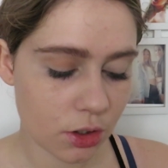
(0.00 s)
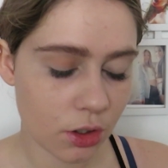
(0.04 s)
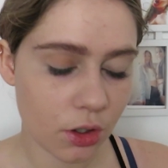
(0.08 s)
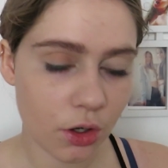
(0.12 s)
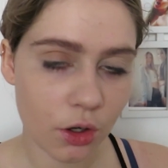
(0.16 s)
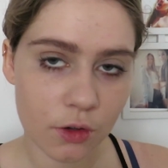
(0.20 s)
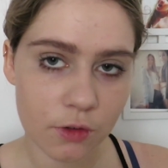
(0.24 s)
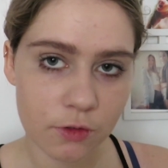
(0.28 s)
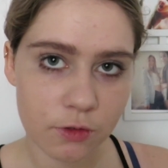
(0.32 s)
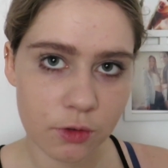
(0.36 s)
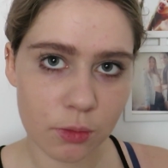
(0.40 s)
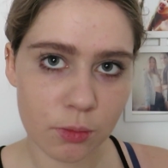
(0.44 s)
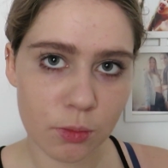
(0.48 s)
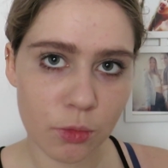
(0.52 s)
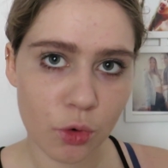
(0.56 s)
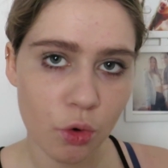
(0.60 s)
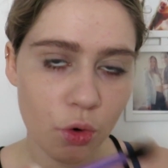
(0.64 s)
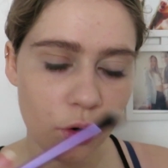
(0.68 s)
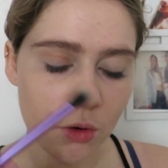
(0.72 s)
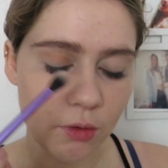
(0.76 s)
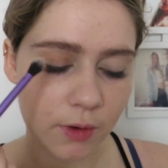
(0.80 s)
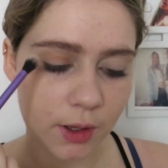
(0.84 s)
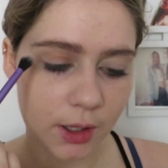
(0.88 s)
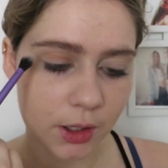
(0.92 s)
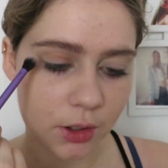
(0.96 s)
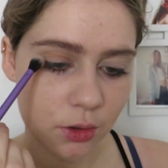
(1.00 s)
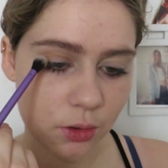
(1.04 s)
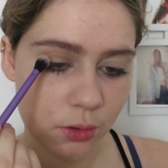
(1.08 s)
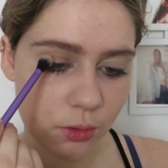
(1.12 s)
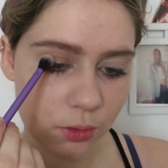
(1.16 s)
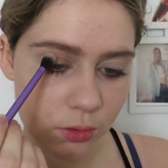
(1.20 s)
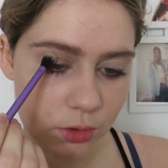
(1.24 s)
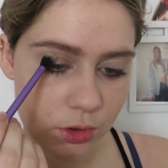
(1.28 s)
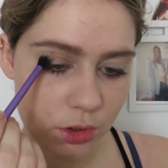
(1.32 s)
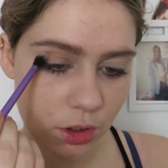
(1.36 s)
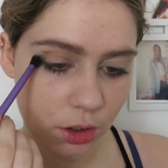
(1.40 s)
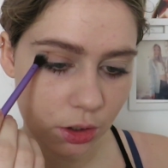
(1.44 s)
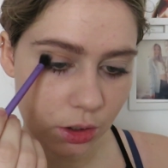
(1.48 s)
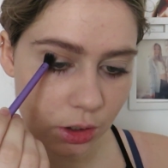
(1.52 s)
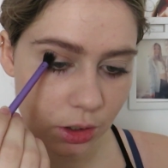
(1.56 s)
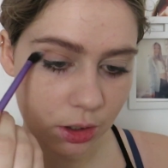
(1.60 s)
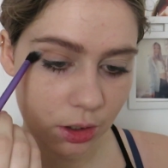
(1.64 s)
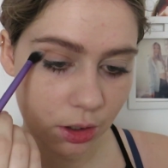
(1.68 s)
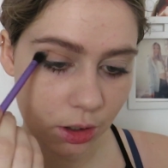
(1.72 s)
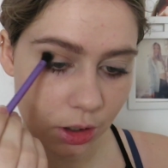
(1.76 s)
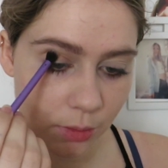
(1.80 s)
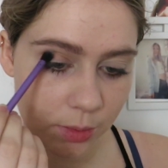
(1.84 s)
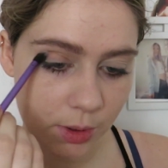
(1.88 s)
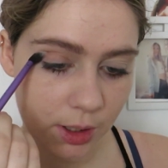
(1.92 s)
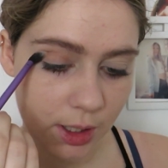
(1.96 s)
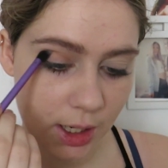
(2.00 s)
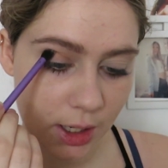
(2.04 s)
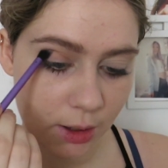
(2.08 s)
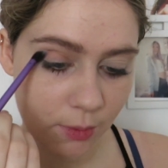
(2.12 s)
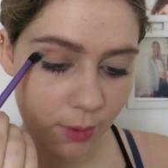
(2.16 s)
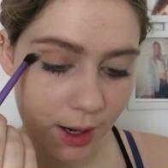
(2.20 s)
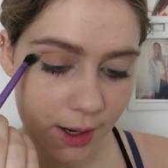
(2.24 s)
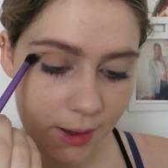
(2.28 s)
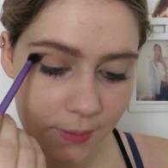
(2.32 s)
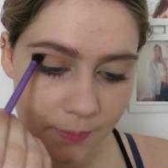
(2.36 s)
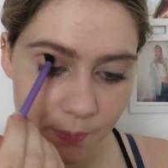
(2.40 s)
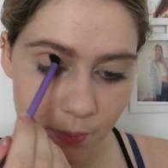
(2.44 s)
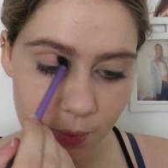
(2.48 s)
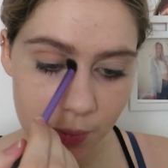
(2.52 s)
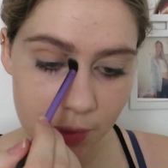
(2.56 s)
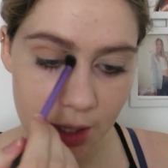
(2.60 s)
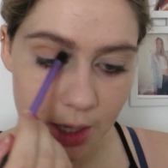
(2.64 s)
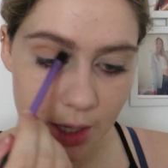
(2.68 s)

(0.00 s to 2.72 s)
to go for more of a cool toned look. But anyway,